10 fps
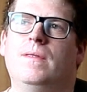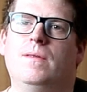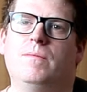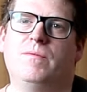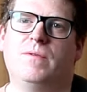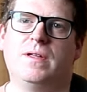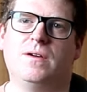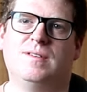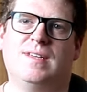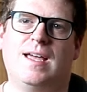with really
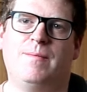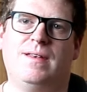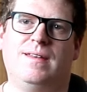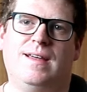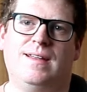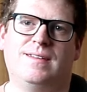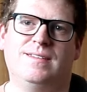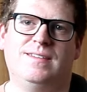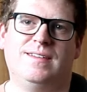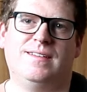good timing and
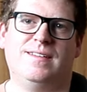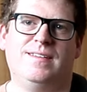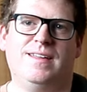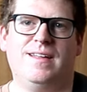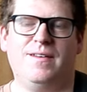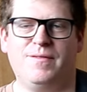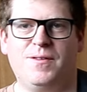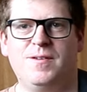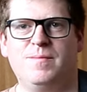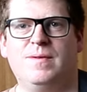consistency and
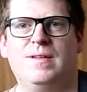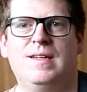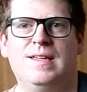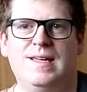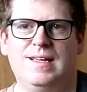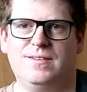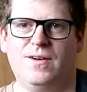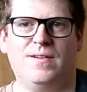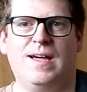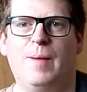volume, it's
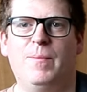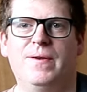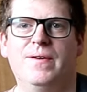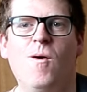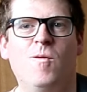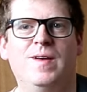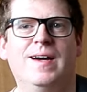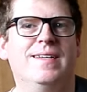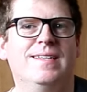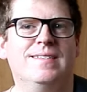not going to happen
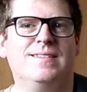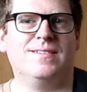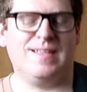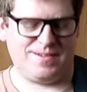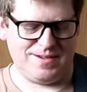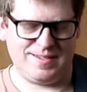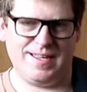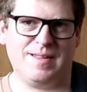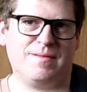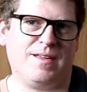overnight. It's going to
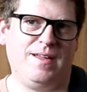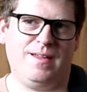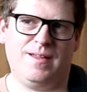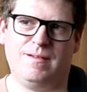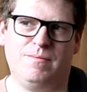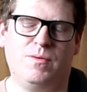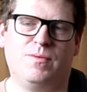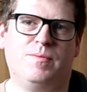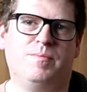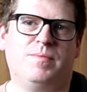take
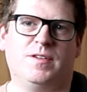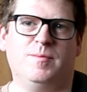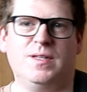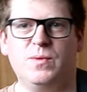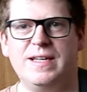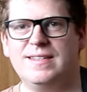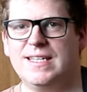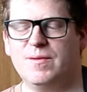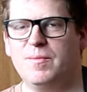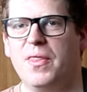possibly weeks,
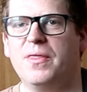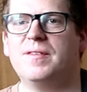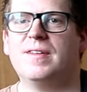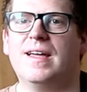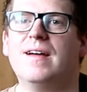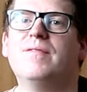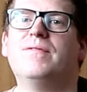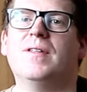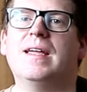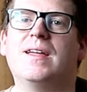even months to get
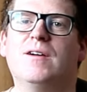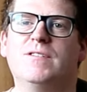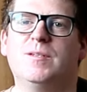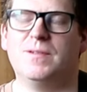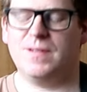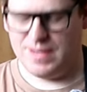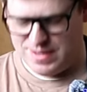fully comfortable